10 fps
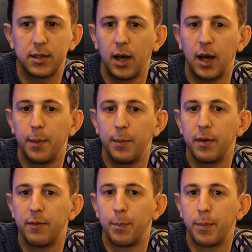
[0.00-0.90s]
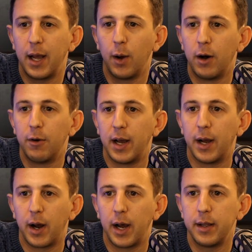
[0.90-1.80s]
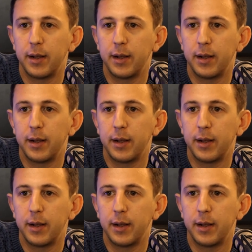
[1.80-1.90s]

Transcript: um, for player welfare, right?